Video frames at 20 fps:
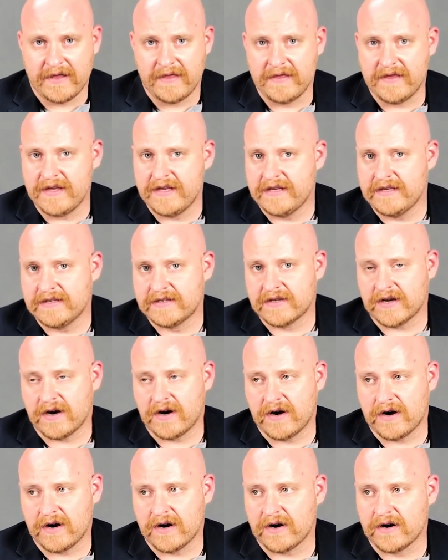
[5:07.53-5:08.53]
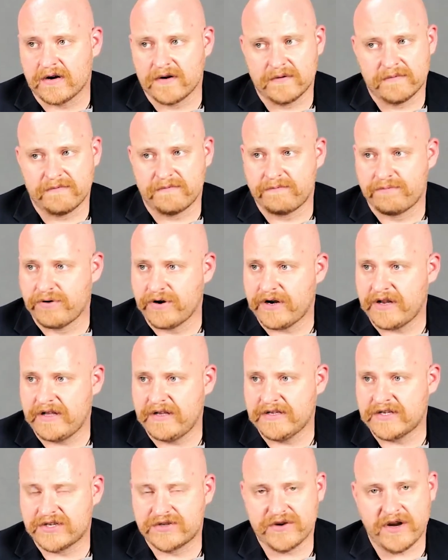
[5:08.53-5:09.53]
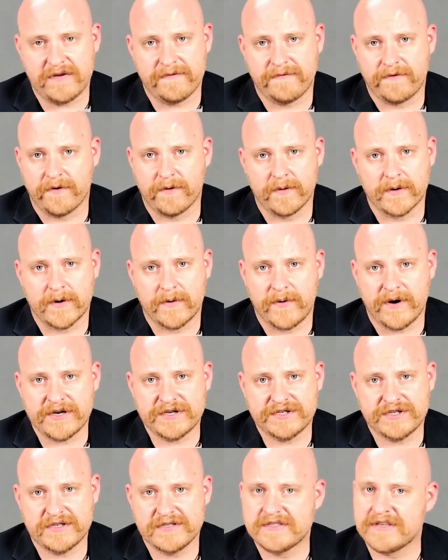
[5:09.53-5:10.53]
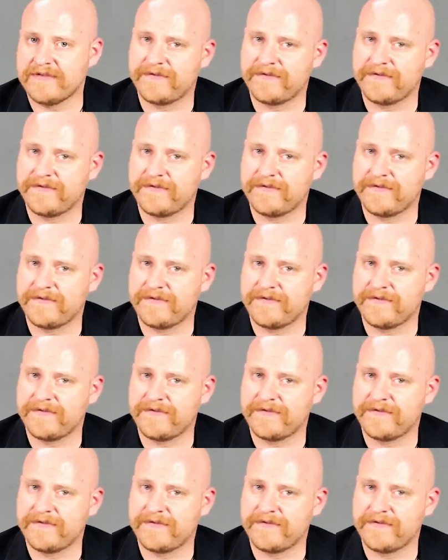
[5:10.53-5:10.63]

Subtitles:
These are pretty straightforward questions.